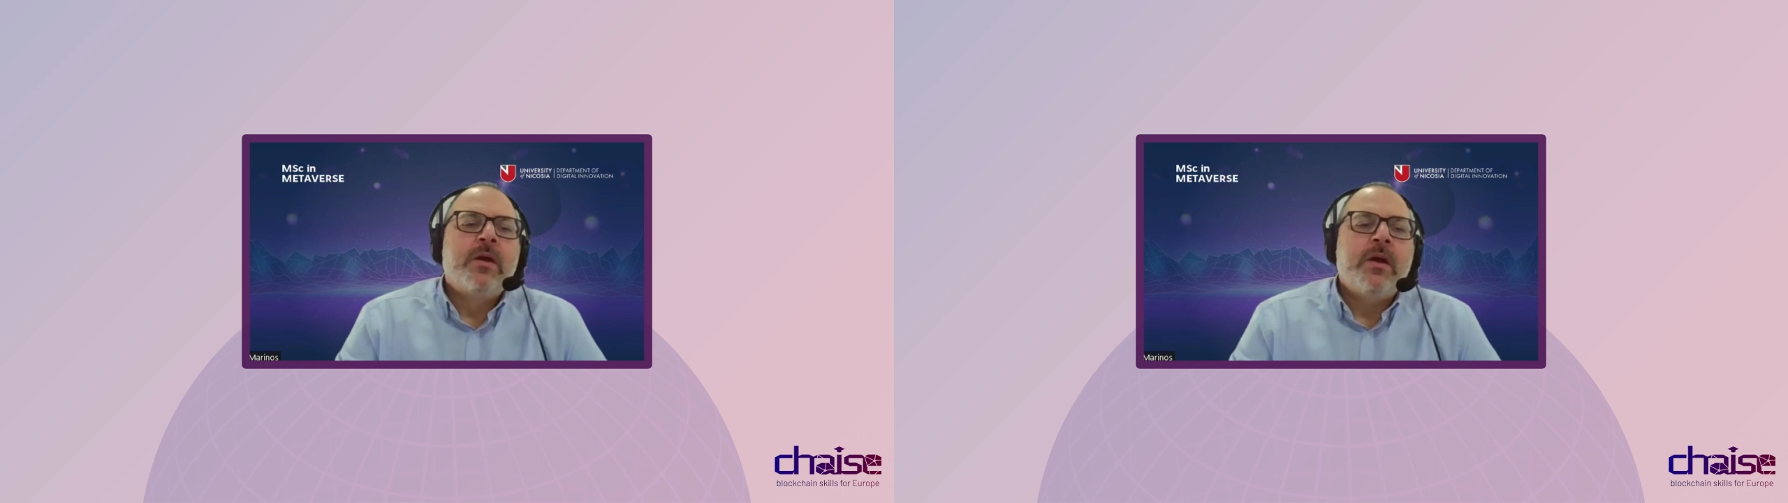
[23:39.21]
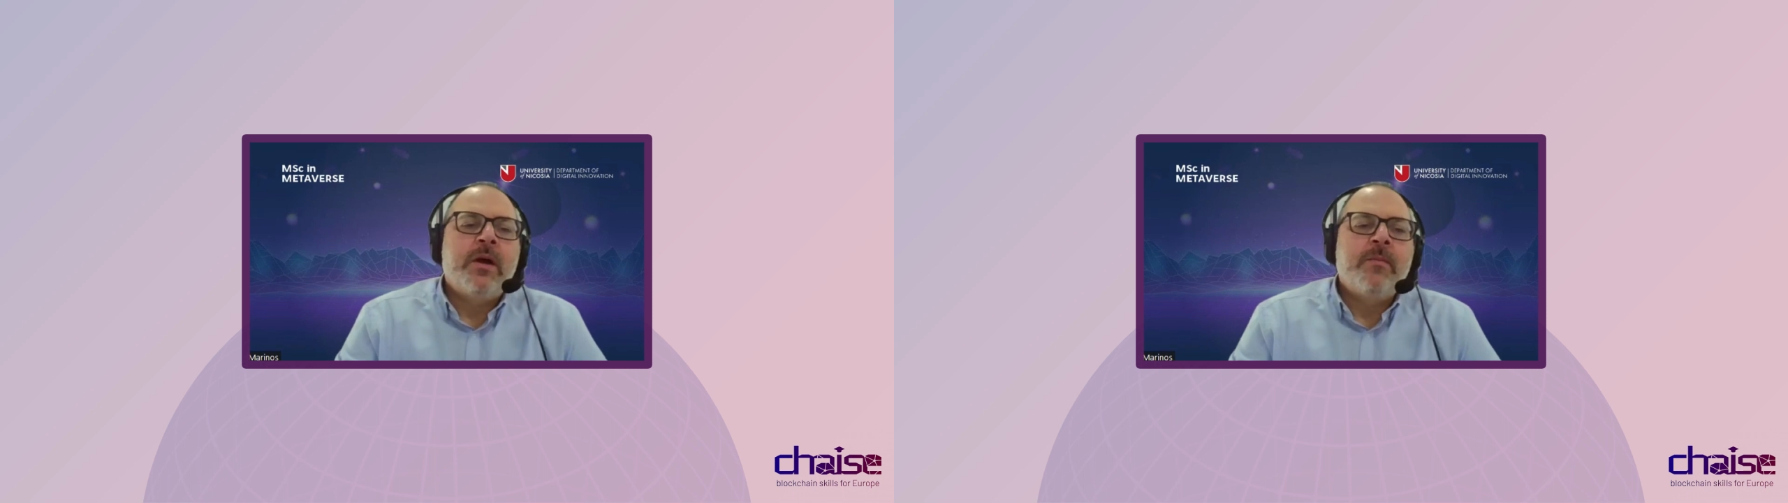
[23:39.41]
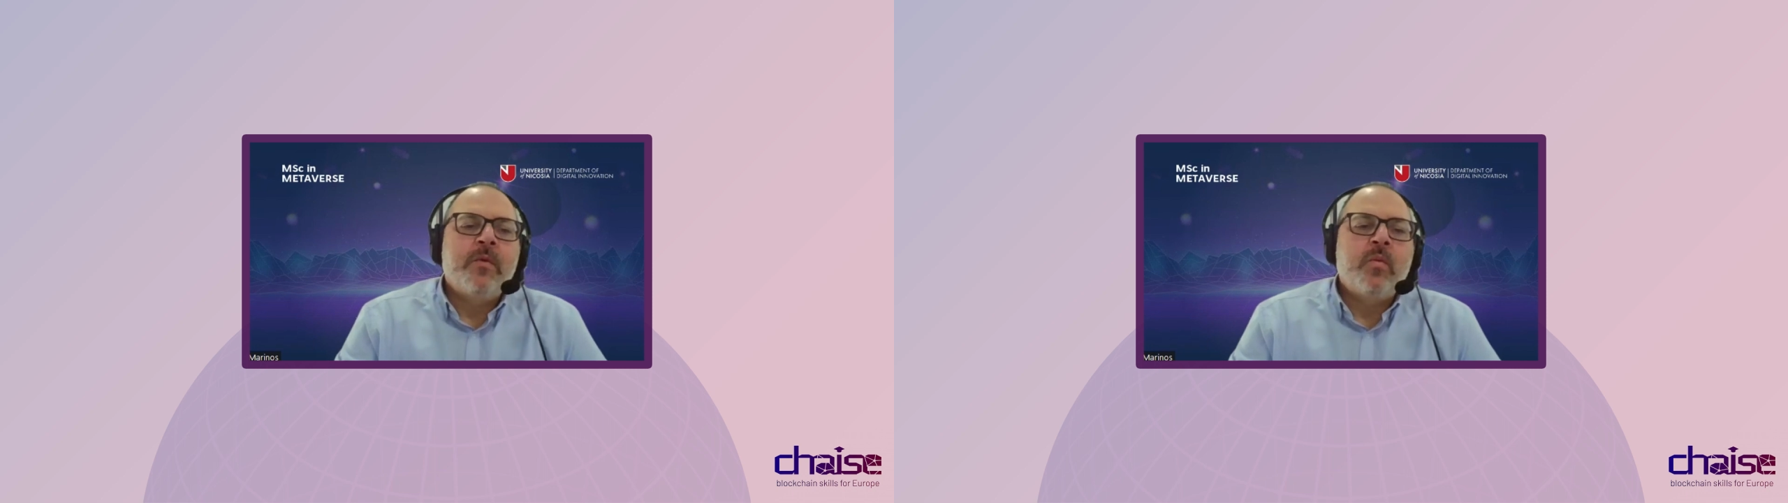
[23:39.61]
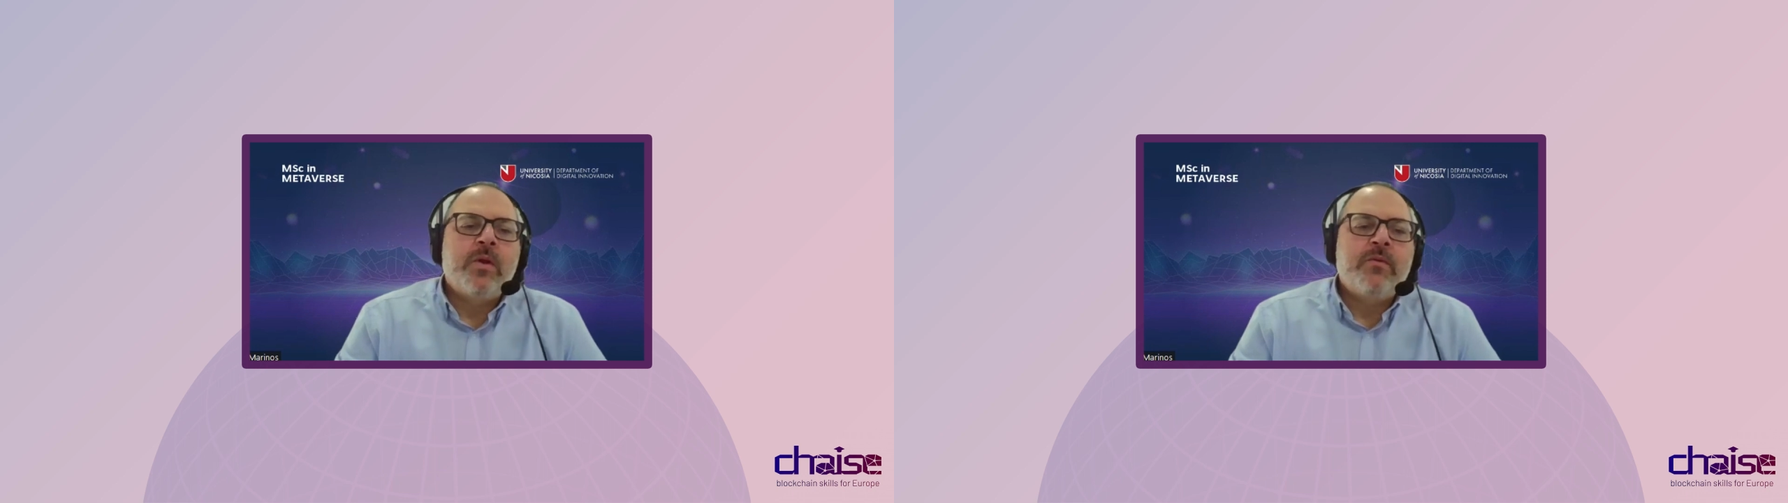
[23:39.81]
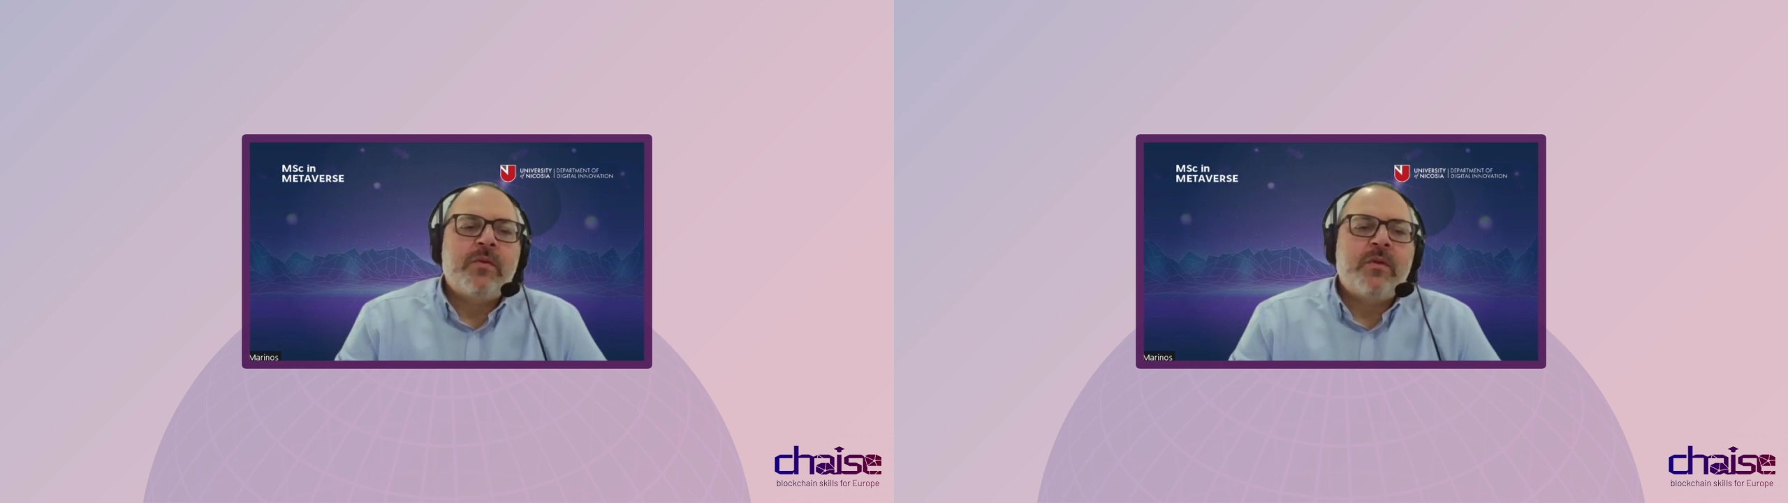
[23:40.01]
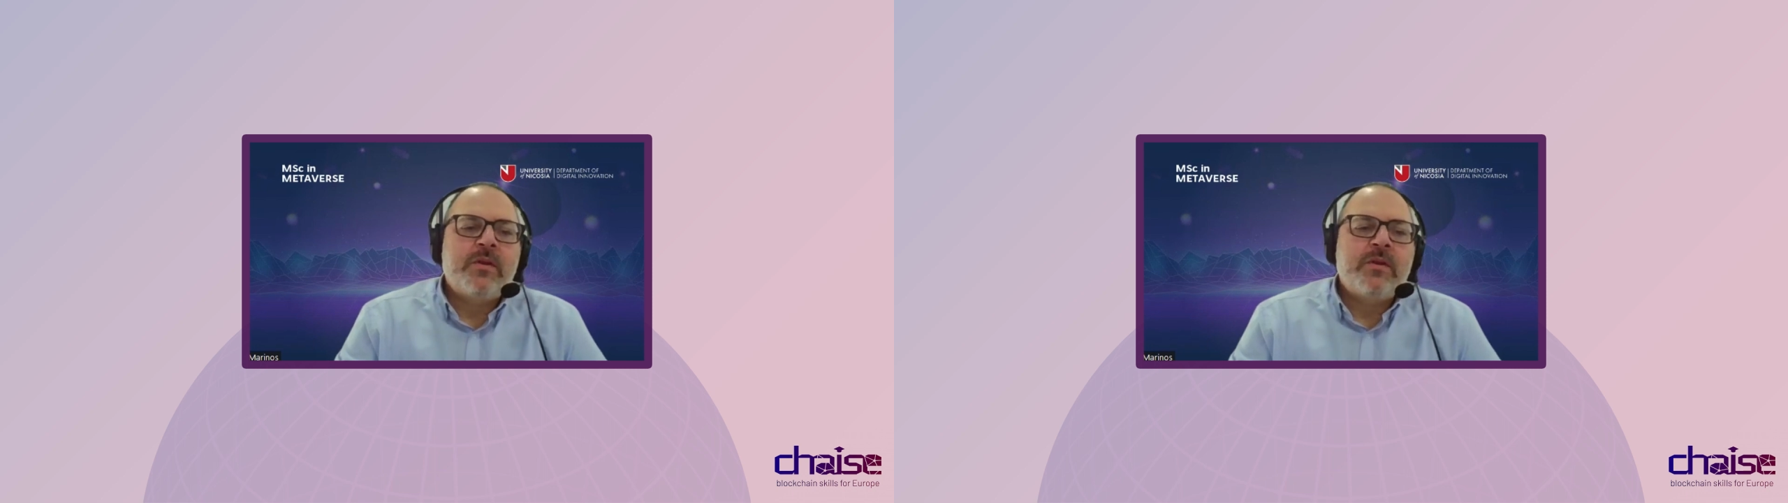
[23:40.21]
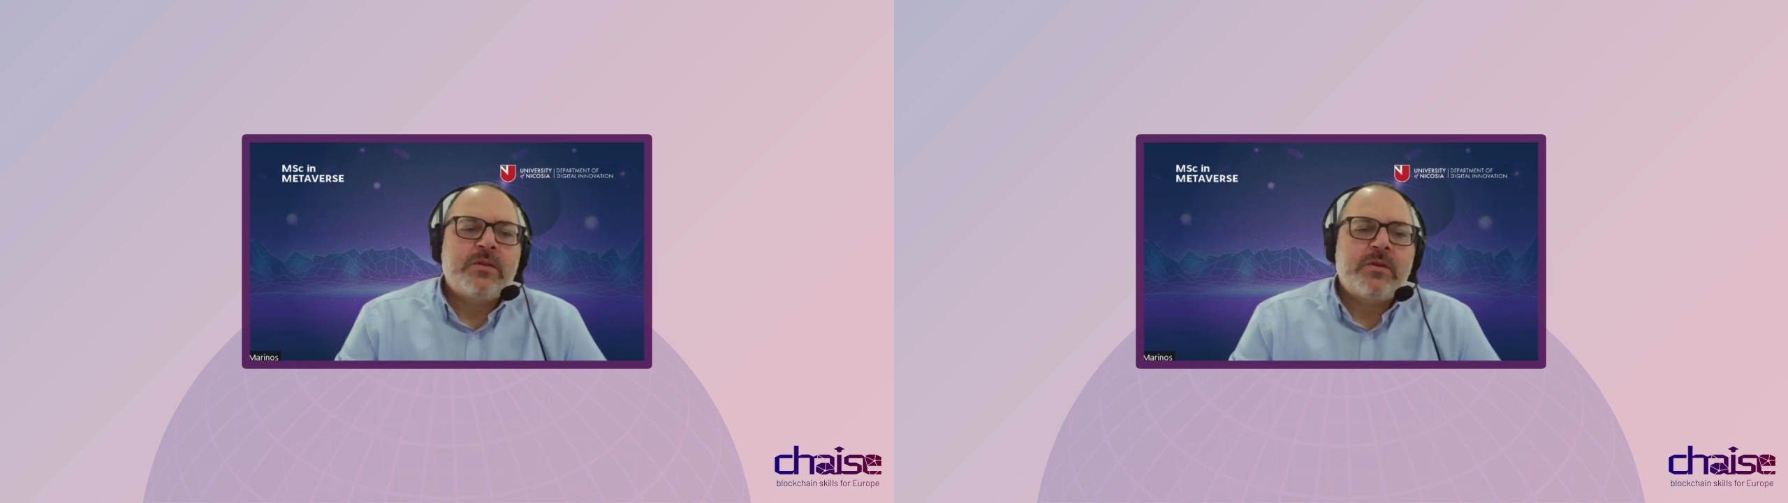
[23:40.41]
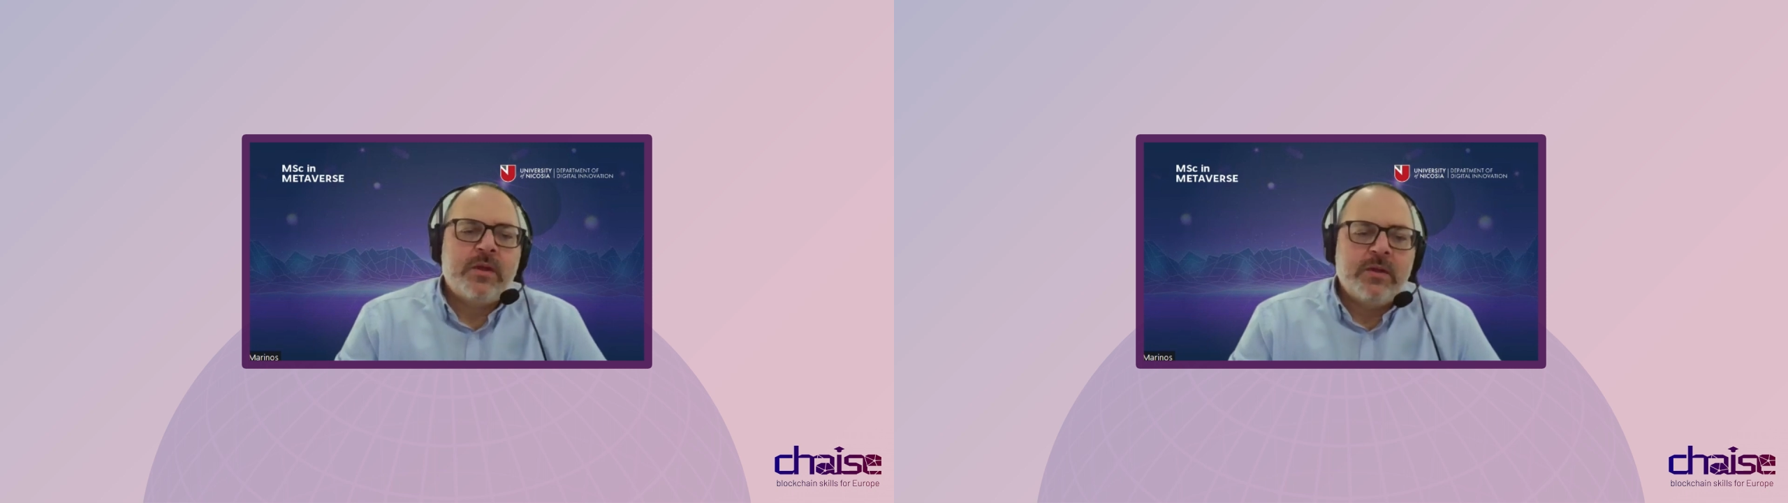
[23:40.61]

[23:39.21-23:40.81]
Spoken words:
One of the things they